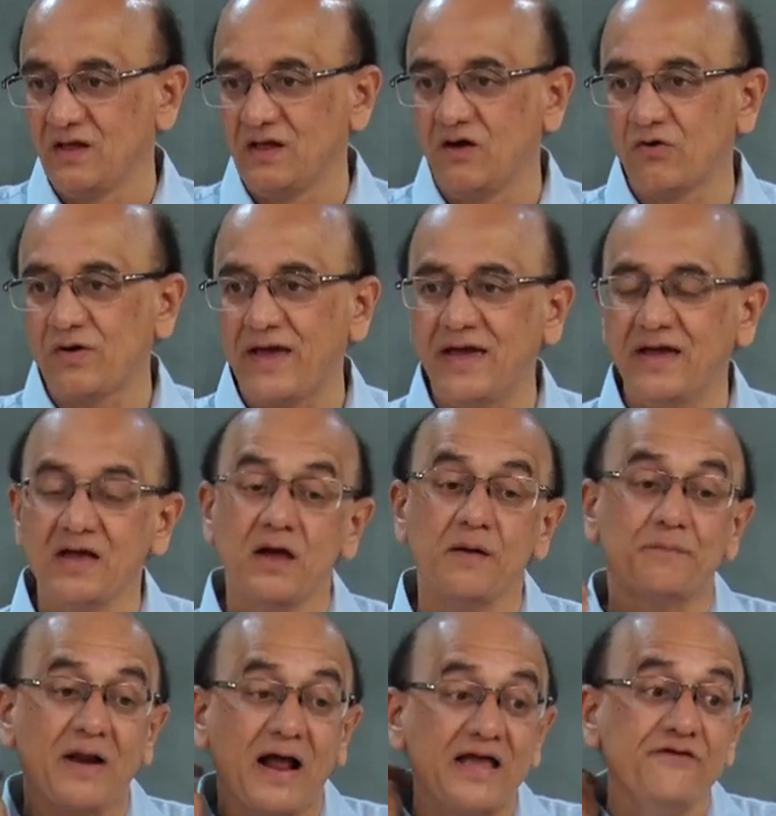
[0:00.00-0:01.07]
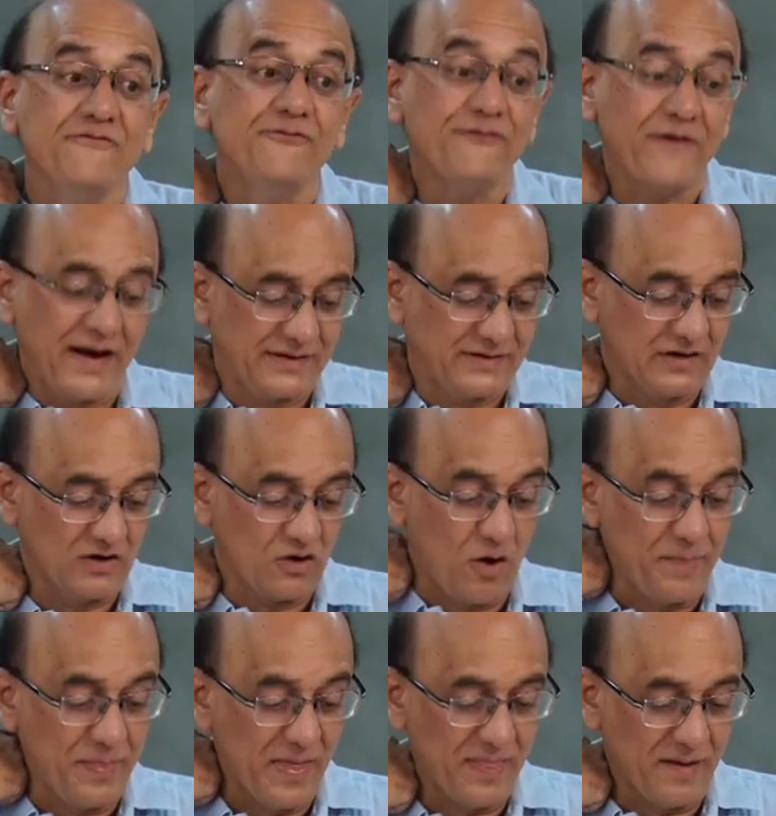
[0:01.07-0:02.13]
okay, prime factor
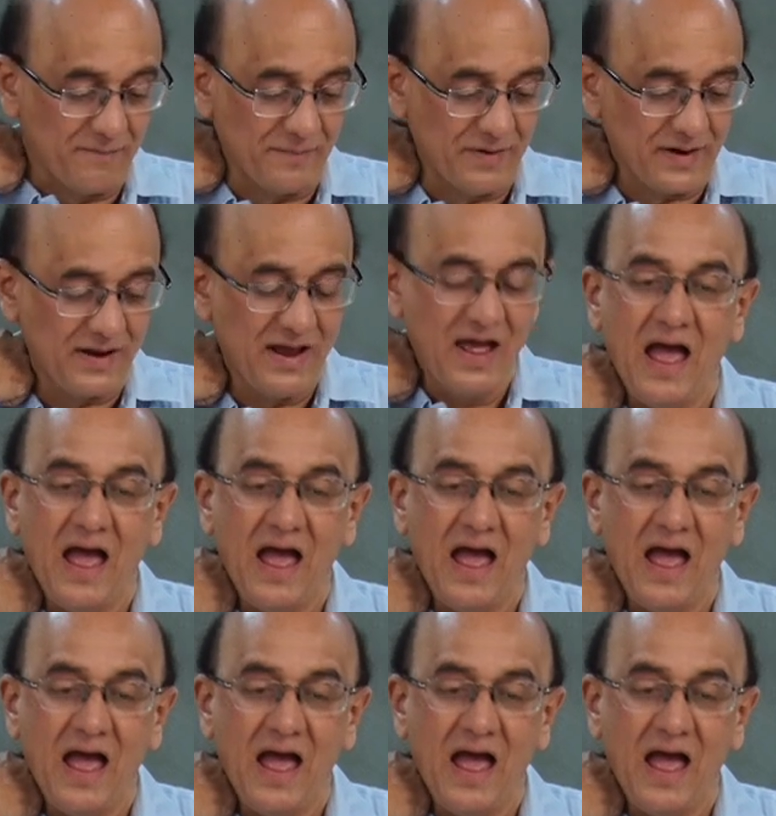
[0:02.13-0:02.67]
of the number